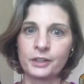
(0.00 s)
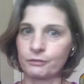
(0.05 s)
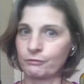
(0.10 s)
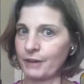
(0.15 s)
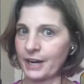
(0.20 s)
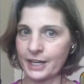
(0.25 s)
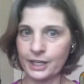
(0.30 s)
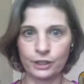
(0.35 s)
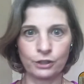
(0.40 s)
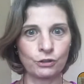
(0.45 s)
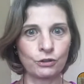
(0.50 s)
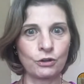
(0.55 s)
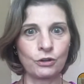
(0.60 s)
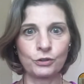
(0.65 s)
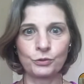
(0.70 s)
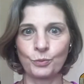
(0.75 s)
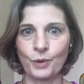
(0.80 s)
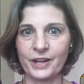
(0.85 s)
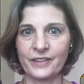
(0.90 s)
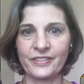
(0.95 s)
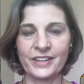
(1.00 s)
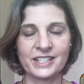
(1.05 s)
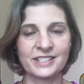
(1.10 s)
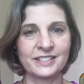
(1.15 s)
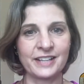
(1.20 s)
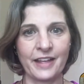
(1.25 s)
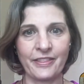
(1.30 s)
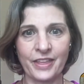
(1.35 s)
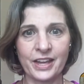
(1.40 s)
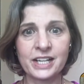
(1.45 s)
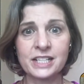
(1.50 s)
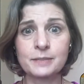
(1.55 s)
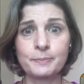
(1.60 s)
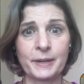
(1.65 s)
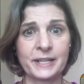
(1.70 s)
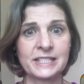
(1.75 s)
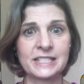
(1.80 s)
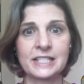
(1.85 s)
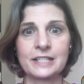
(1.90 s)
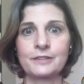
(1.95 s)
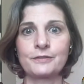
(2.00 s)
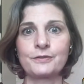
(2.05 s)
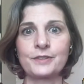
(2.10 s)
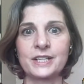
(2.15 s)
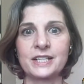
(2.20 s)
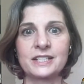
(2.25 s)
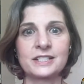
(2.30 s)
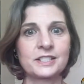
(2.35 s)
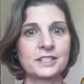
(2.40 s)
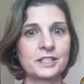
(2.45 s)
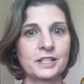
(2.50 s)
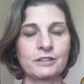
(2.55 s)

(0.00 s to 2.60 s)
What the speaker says: The regular old one that's not that expensive is